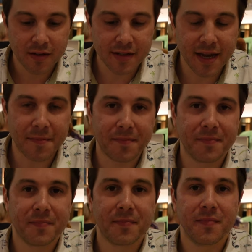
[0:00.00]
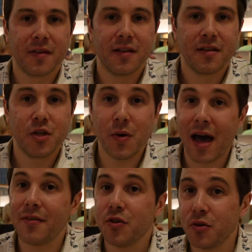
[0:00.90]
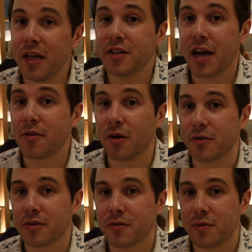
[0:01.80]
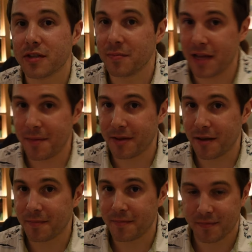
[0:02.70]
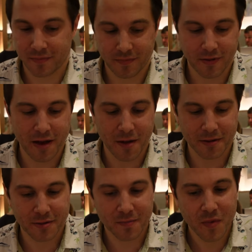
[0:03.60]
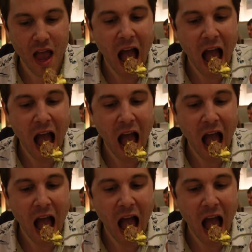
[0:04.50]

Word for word: Sam, you have you do like gyros with some lamb. Sometimes. Yeah.